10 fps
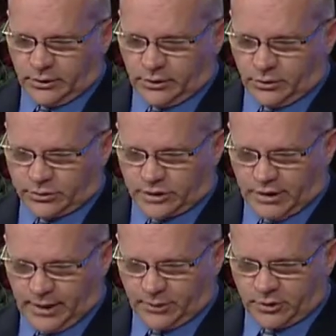who was
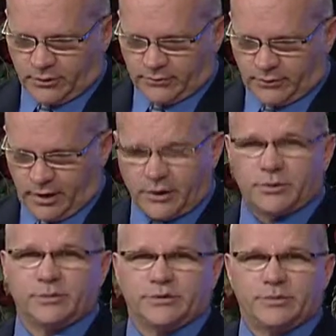claiming her father
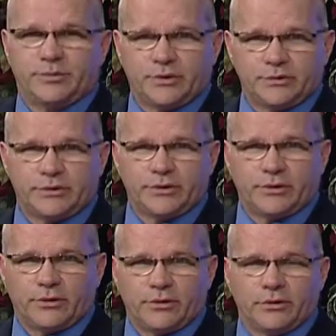was abusing
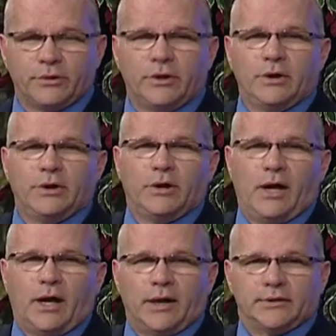her,
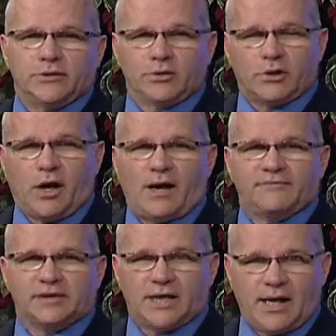took
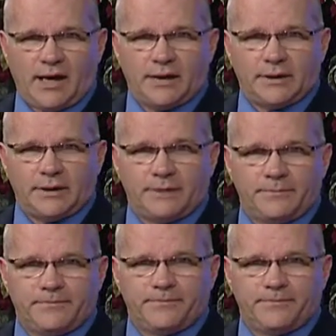off to Canada